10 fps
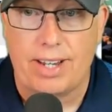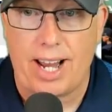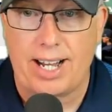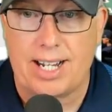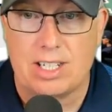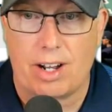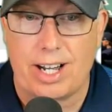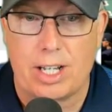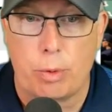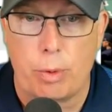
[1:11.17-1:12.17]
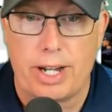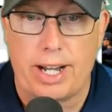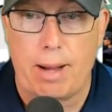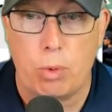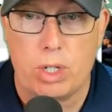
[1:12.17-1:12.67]
Yankees on a three
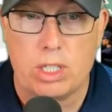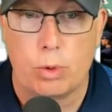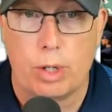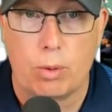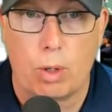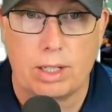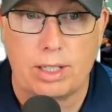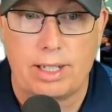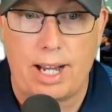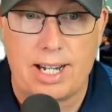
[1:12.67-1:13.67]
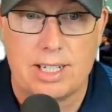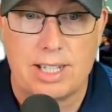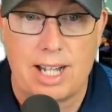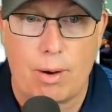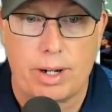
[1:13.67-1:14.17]
game win streak, while the A's
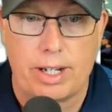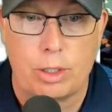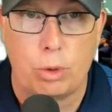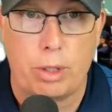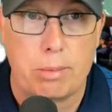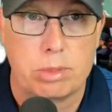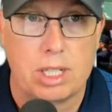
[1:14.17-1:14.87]
now on a two game